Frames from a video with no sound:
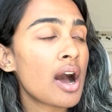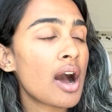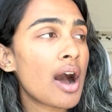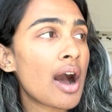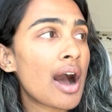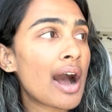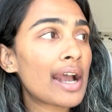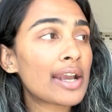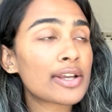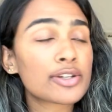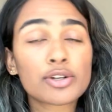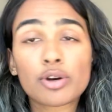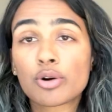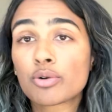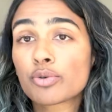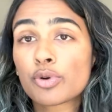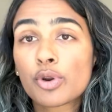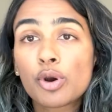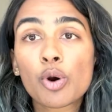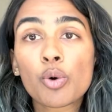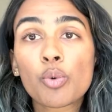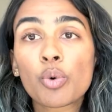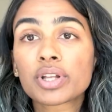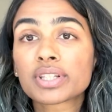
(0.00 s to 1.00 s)
I don't
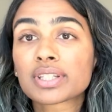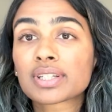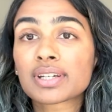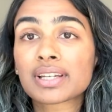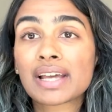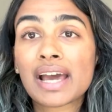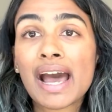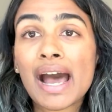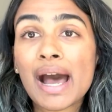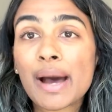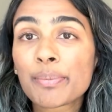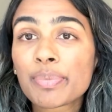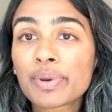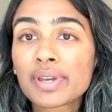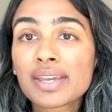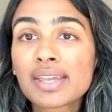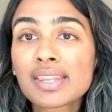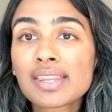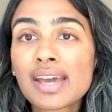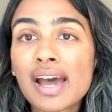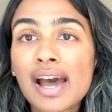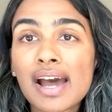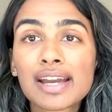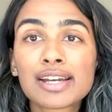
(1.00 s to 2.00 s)
know what's going to
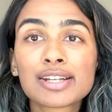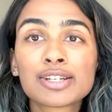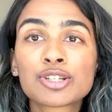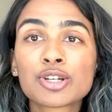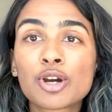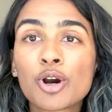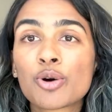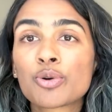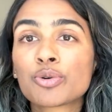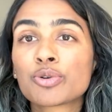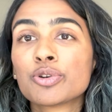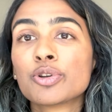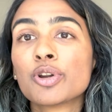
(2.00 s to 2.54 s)
happen. I don't